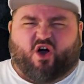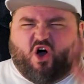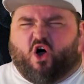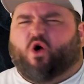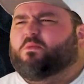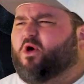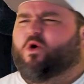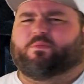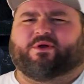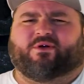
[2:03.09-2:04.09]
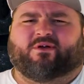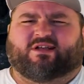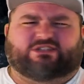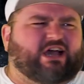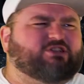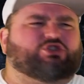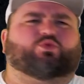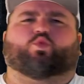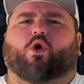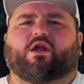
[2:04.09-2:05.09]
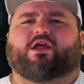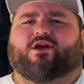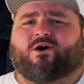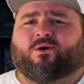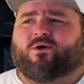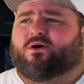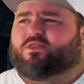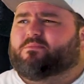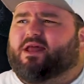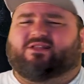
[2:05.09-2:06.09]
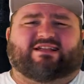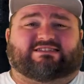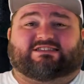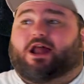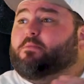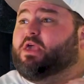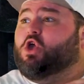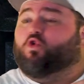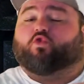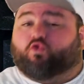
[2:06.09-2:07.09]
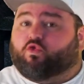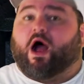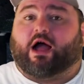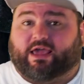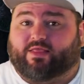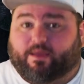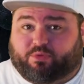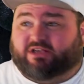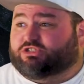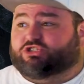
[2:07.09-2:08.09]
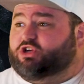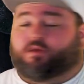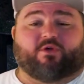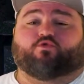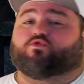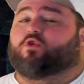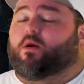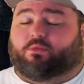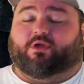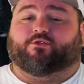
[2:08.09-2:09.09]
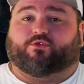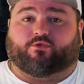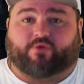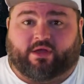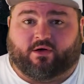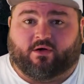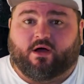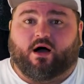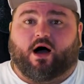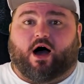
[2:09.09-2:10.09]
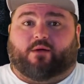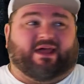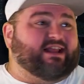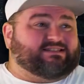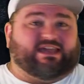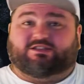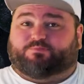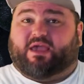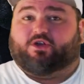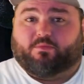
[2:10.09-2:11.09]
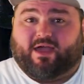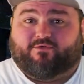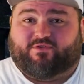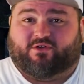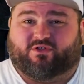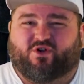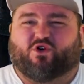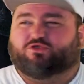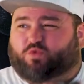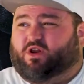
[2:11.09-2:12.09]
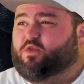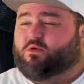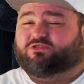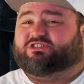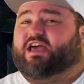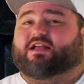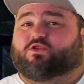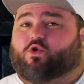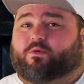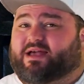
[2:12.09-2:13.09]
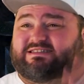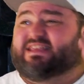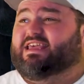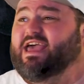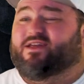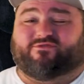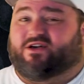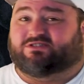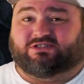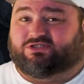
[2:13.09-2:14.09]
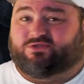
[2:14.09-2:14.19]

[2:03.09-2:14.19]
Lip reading: Home opener, Giants are 1-0. The Meadowlands is gonna be rocking. That place is just gonna be rumbling for real. And it's against Baker Mayfield, who's one of the most sacked quarterbacks in the NFL since